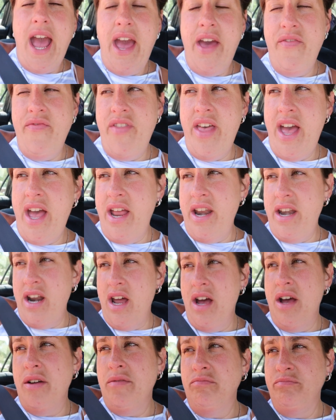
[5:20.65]
And then
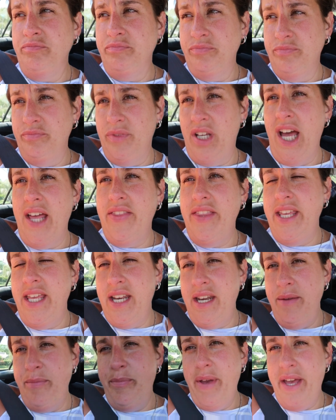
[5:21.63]
got the
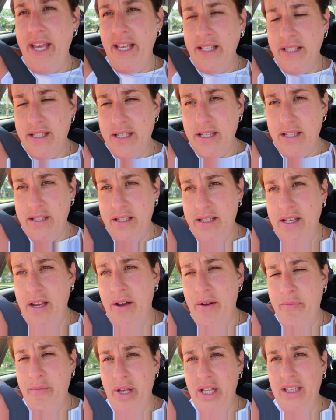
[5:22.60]
guinea pigs
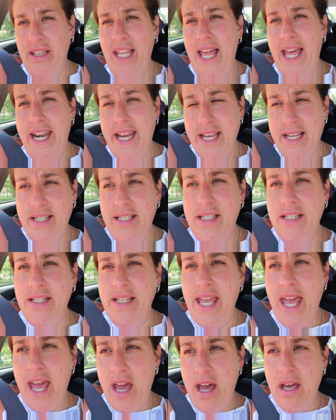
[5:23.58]
some lettuce
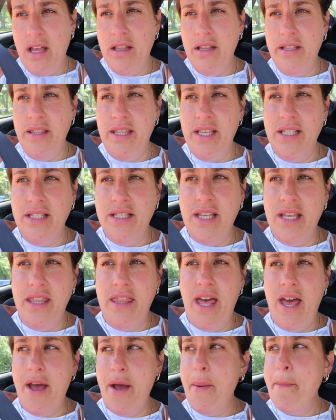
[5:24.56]
and kale and things
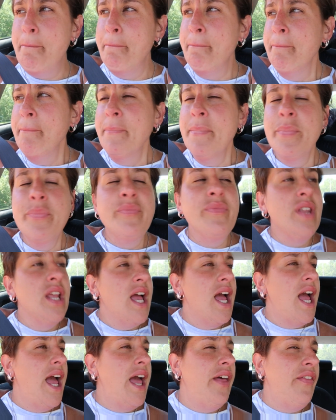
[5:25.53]
like that.
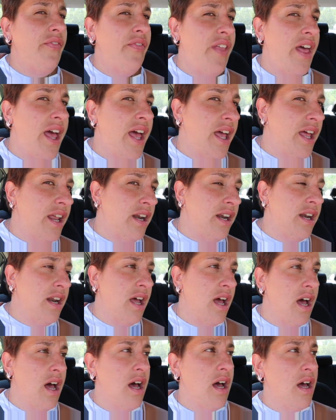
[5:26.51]
And
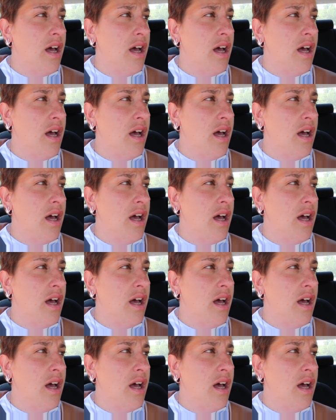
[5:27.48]
then,